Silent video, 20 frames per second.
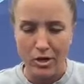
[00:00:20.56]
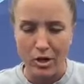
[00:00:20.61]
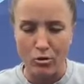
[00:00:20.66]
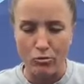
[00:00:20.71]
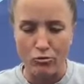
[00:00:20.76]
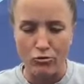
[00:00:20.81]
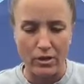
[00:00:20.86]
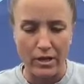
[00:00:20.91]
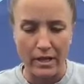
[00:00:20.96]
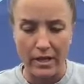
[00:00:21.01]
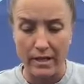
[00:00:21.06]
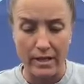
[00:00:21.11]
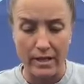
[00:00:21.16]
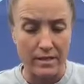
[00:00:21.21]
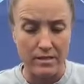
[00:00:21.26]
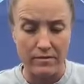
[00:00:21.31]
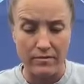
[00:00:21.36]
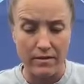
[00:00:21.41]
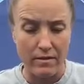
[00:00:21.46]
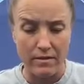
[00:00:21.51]
Culturally,
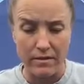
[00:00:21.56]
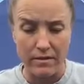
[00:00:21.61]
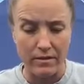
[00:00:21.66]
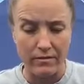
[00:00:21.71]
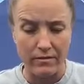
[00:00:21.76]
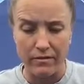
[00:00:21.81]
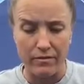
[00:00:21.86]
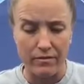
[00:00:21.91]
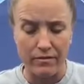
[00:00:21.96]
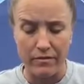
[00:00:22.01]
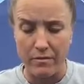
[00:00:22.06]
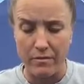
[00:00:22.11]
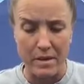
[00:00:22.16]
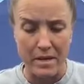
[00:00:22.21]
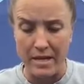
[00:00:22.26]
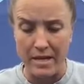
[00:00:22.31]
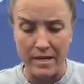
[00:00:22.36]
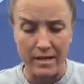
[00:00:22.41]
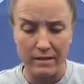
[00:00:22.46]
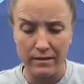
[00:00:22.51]
that's very different for
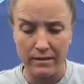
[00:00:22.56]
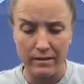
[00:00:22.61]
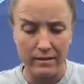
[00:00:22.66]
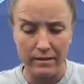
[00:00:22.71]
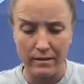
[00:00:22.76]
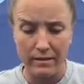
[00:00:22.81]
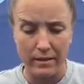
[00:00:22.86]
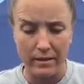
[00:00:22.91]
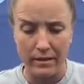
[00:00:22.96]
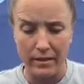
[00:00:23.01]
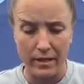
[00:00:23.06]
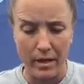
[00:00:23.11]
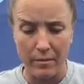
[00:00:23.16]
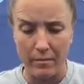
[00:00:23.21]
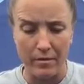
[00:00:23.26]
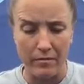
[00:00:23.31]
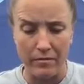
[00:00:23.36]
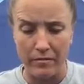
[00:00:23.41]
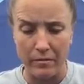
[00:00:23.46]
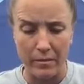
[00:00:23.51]
me,
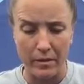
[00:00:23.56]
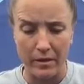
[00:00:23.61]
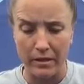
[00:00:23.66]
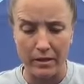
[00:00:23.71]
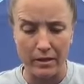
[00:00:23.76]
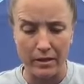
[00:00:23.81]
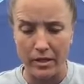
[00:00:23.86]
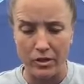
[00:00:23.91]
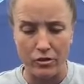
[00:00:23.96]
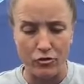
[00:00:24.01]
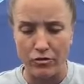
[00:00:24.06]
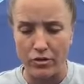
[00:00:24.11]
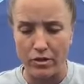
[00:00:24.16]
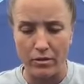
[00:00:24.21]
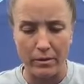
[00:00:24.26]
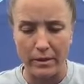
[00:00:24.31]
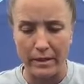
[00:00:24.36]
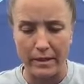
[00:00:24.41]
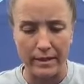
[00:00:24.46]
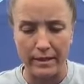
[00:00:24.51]
coming from a
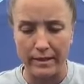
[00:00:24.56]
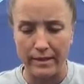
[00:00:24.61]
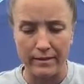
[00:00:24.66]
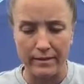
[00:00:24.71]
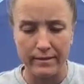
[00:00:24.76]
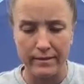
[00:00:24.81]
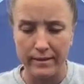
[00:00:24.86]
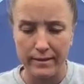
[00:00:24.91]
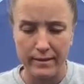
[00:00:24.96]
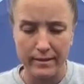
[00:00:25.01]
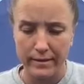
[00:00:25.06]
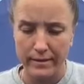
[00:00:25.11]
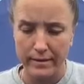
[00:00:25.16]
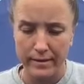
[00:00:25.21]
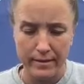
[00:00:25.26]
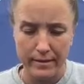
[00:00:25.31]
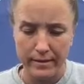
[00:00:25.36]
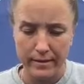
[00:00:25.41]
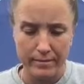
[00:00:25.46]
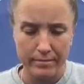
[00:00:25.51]
country where
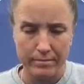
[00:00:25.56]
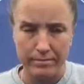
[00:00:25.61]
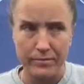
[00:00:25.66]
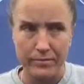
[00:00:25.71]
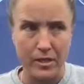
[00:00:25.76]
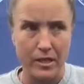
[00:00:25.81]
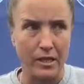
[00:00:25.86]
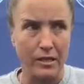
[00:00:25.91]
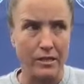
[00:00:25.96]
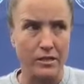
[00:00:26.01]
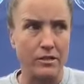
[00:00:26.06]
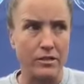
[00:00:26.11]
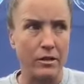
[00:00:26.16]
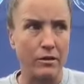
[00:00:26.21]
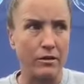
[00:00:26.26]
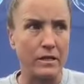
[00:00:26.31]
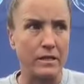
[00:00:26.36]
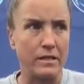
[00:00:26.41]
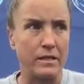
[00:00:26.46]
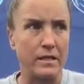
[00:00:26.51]
guns
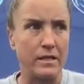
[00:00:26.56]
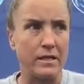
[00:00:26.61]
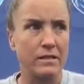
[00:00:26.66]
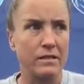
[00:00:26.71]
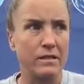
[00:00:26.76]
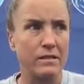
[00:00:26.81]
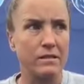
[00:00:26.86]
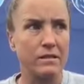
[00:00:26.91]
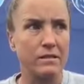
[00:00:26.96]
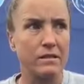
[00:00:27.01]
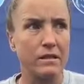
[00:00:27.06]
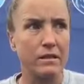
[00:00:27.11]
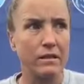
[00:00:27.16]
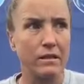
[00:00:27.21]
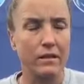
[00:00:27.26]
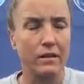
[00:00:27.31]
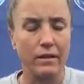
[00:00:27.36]
don't exist.